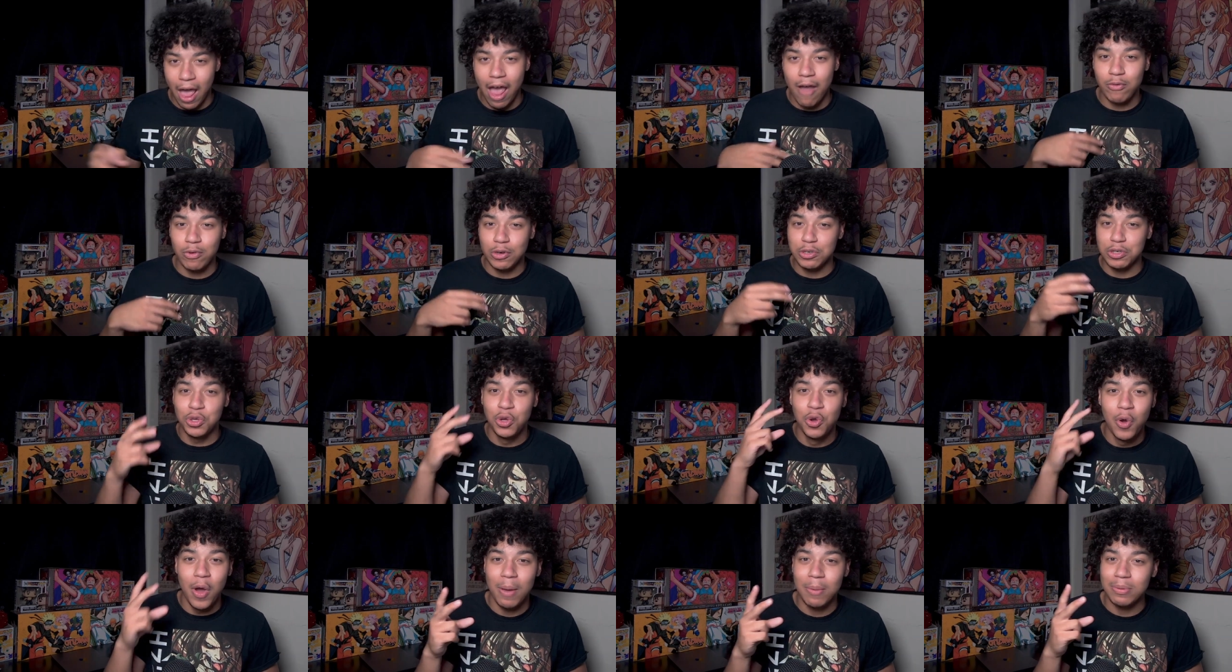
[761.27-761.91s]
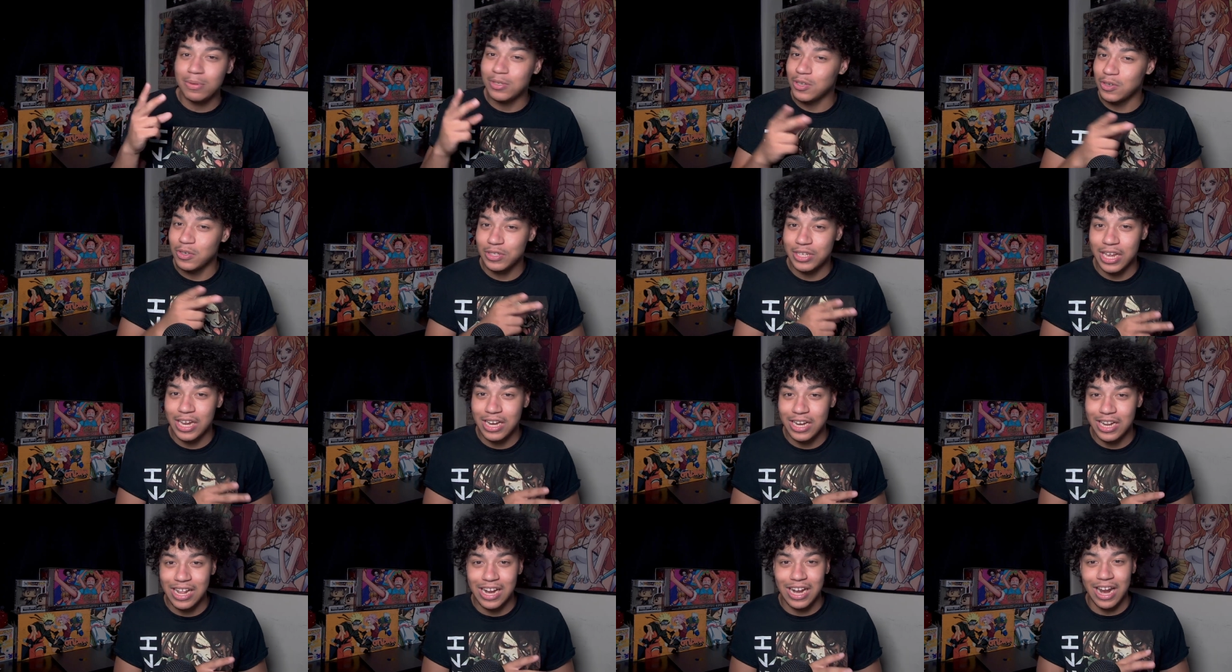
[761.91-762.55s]
We're 2 episodes
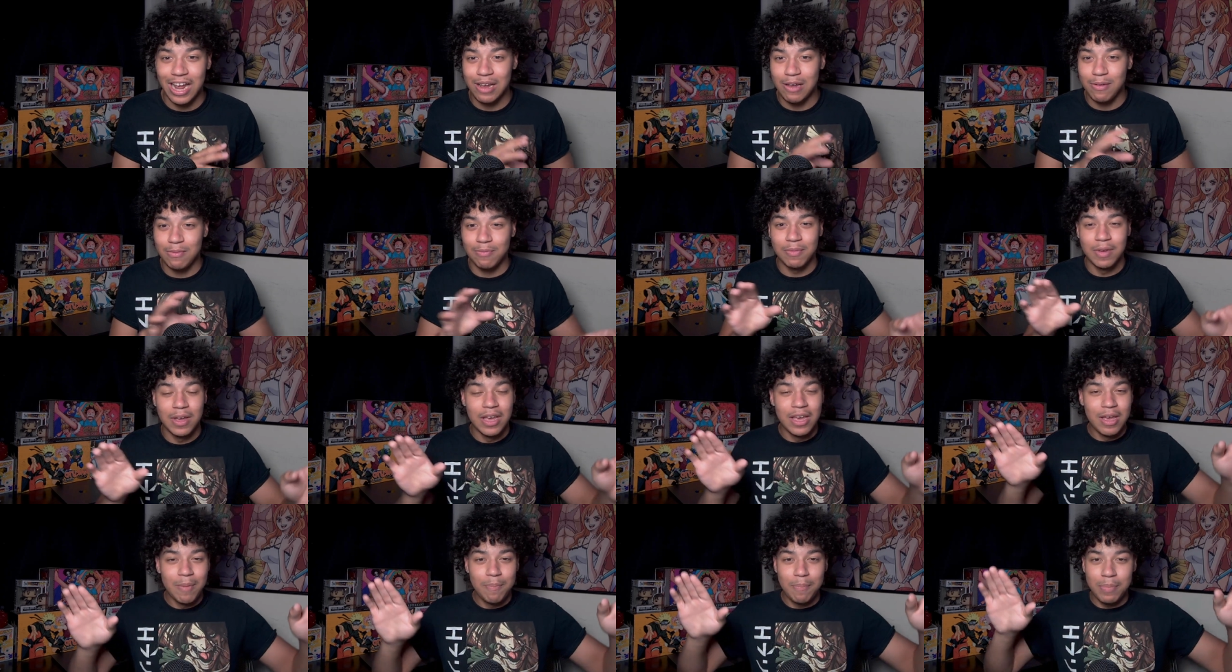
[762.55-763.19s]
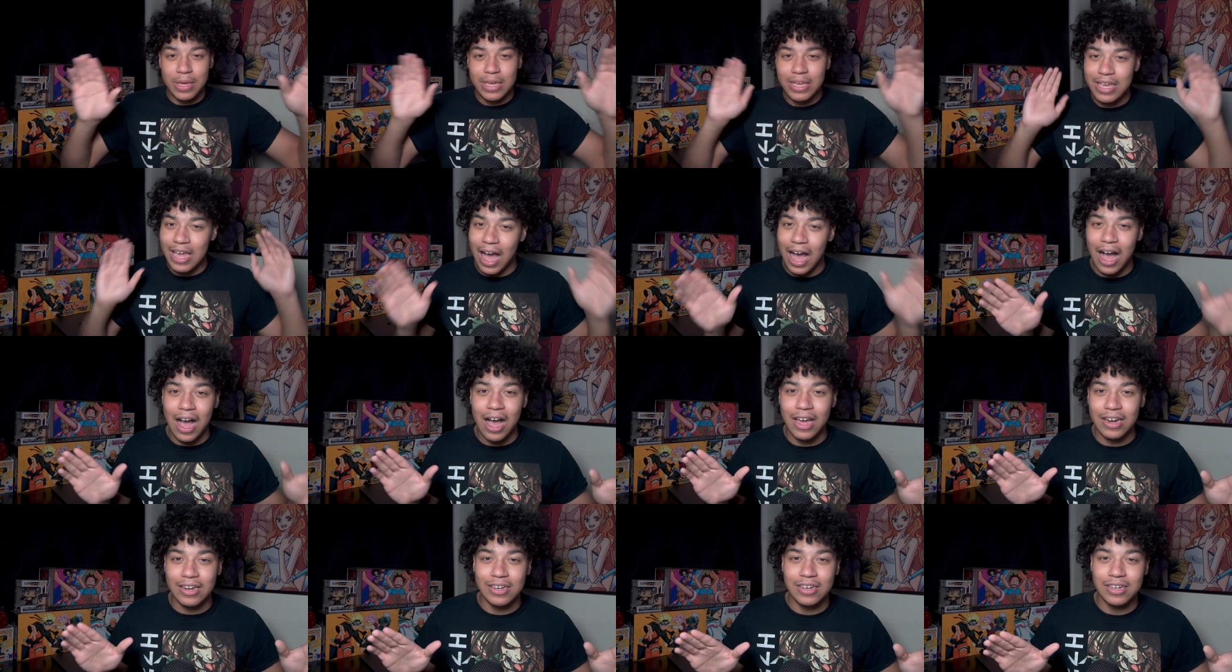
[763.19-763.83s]
in, and I am
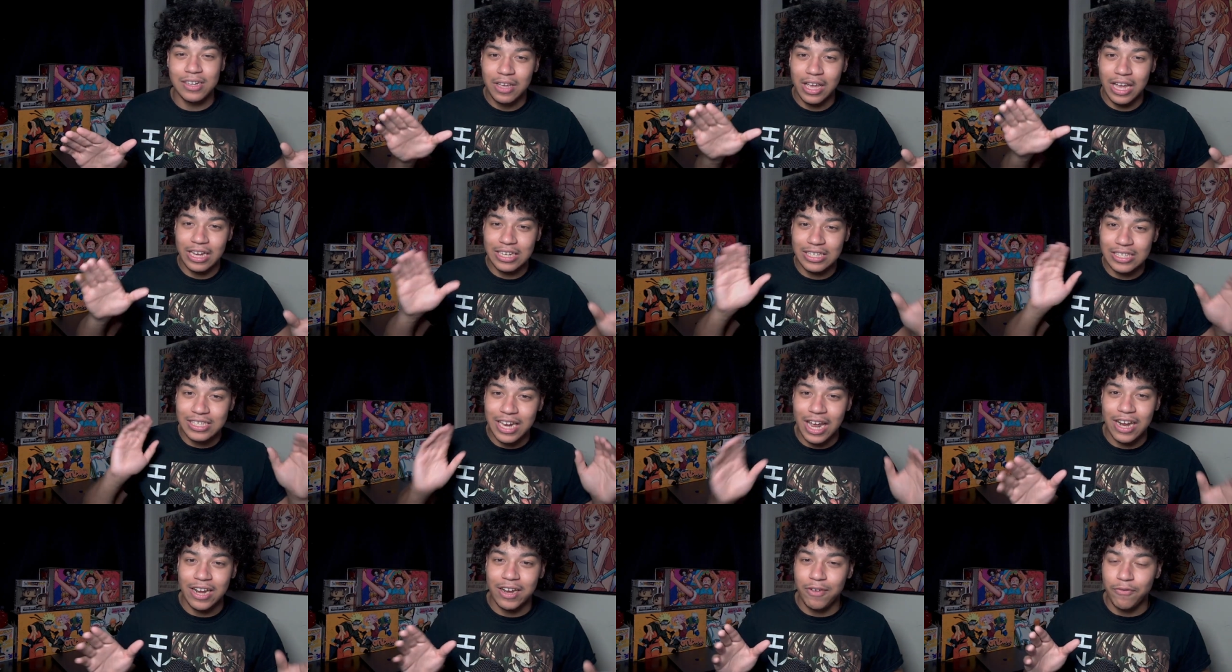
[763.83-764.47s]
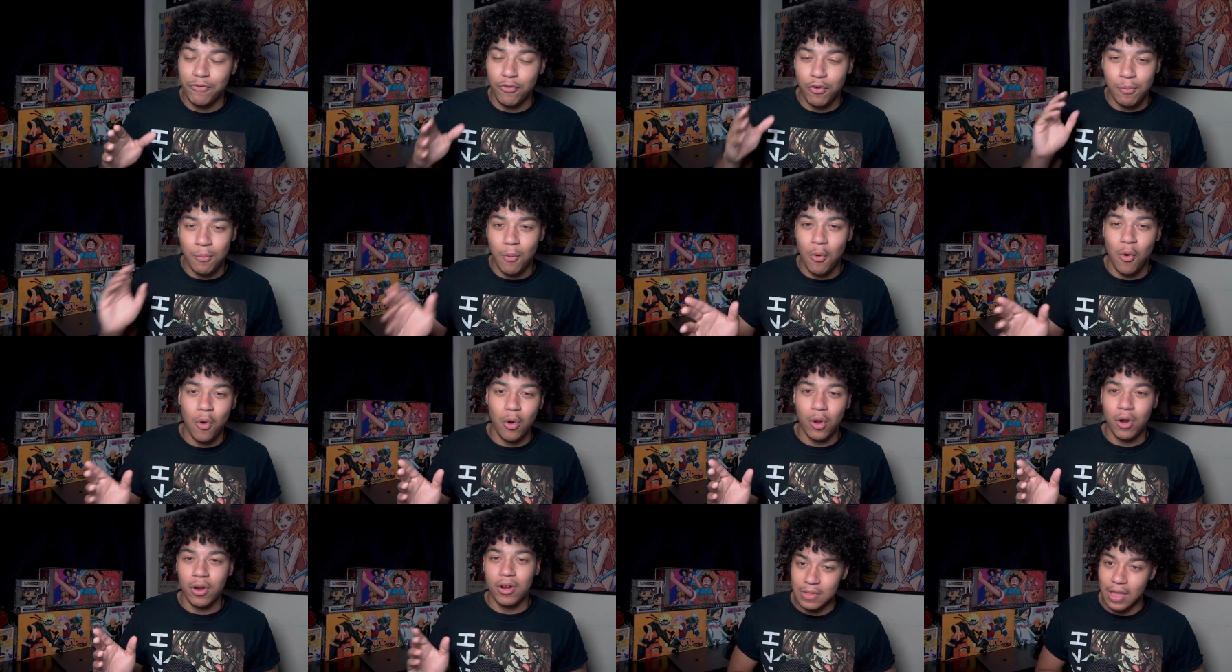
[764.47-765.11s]
beyond excited for
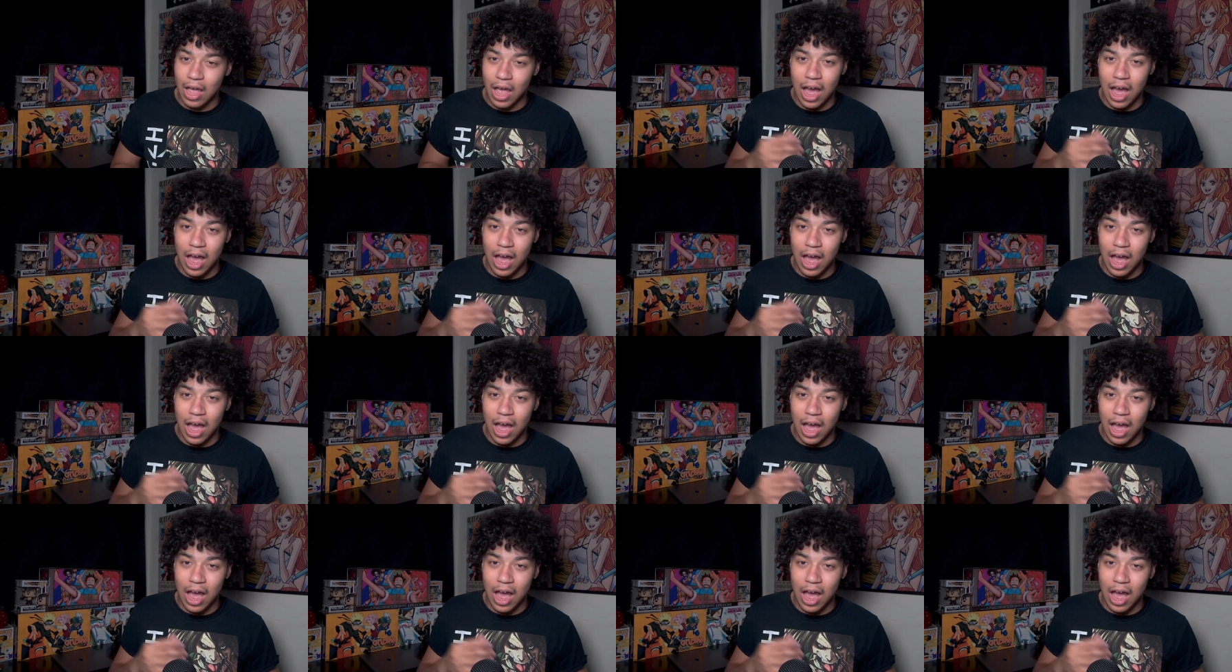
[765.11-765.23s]
more.